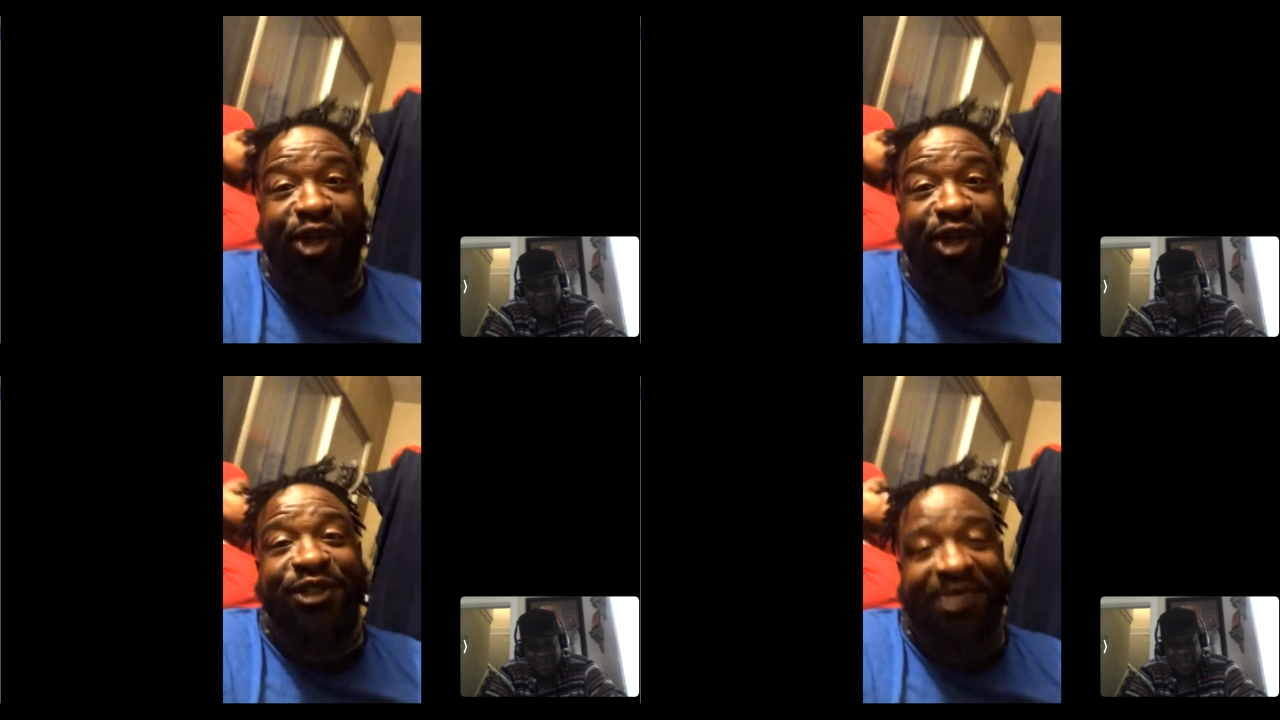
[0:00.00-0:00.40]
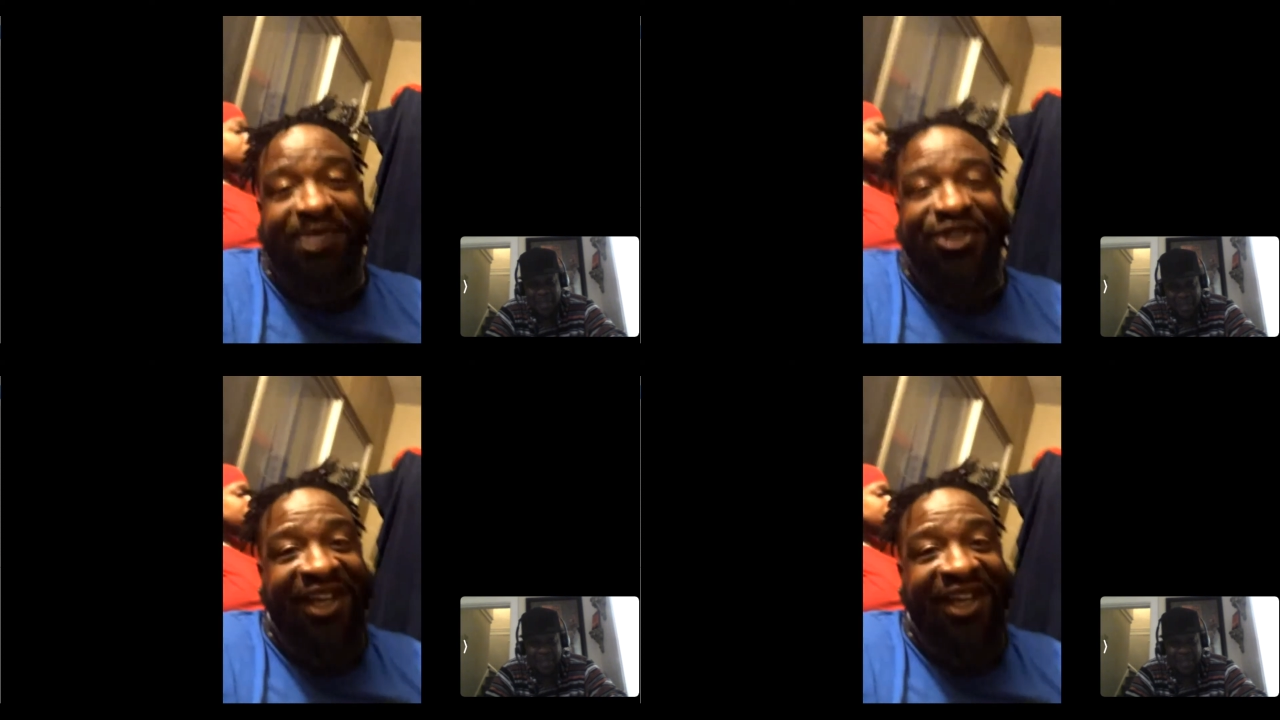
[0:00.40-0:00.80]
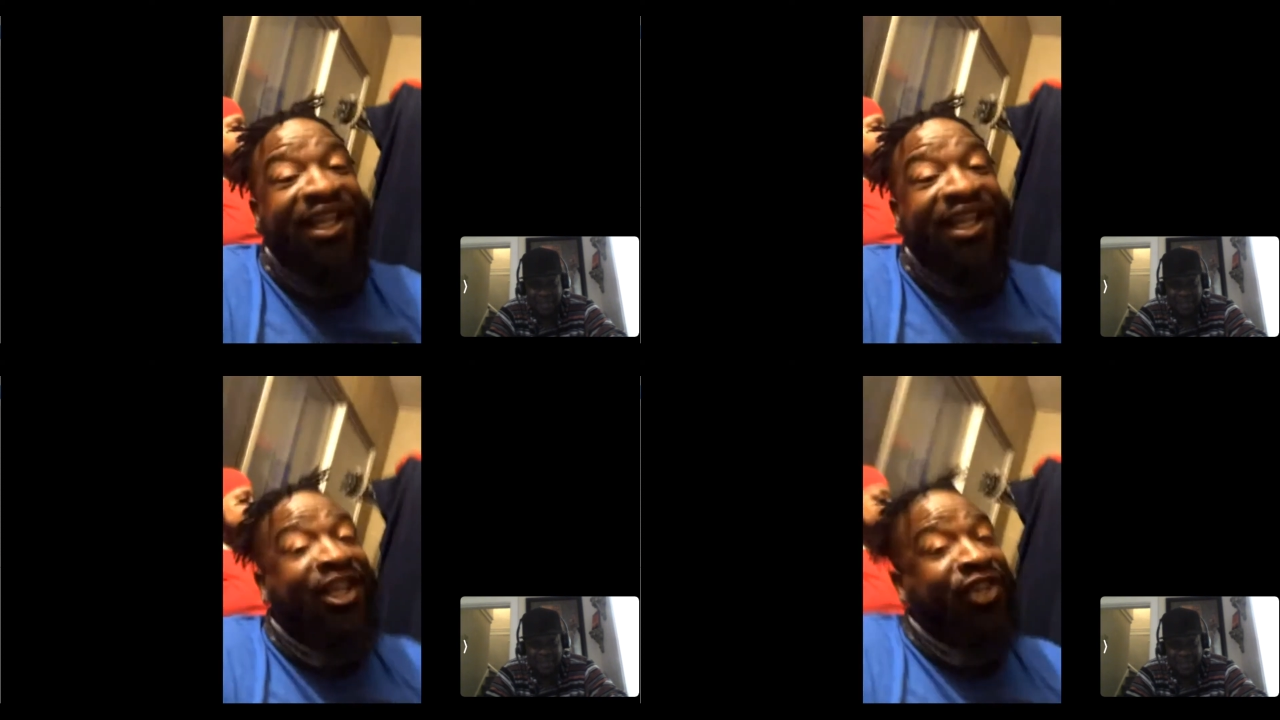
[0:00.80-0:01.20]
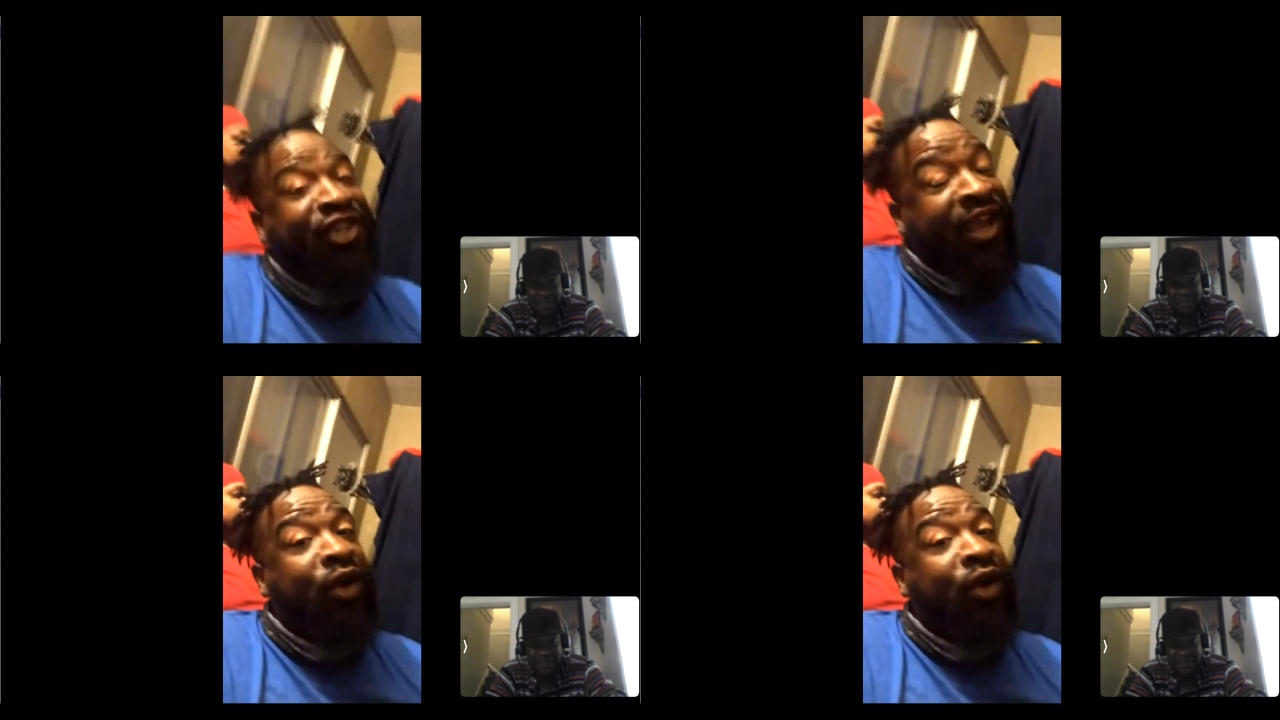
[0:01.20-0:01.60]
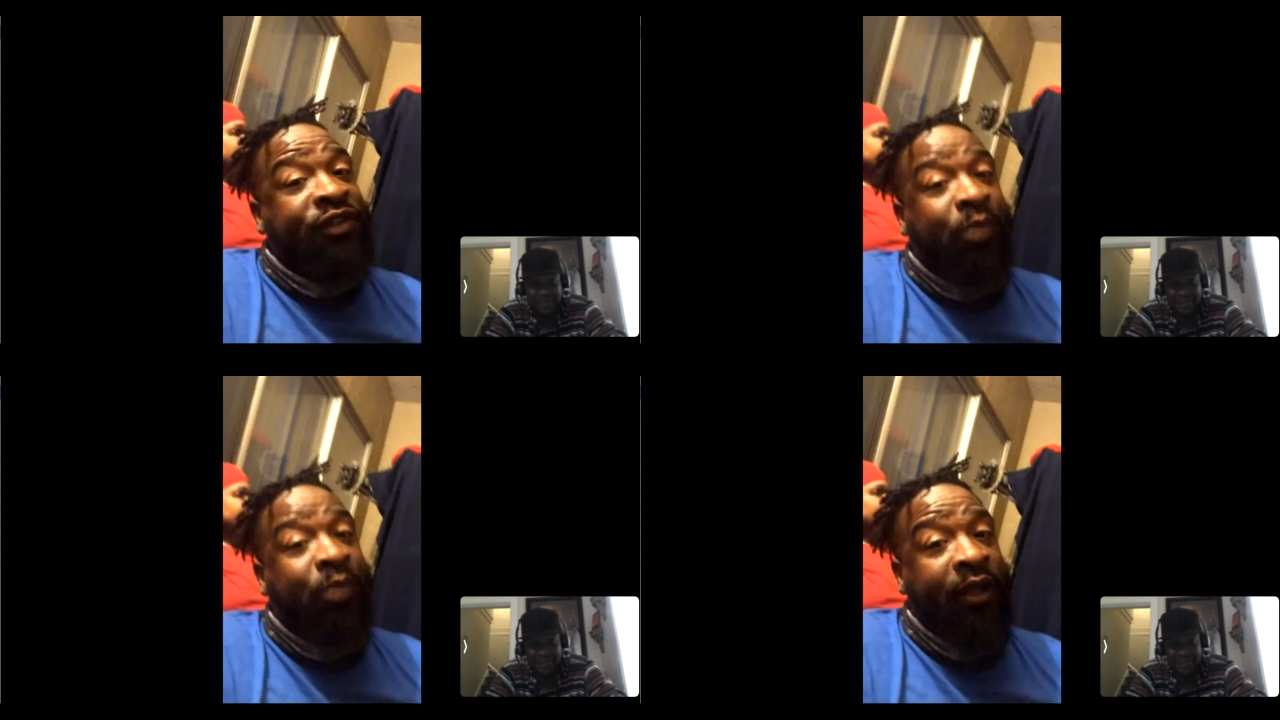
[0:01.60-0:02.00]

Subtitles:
bitch, and get up there and ain't nervous, boy.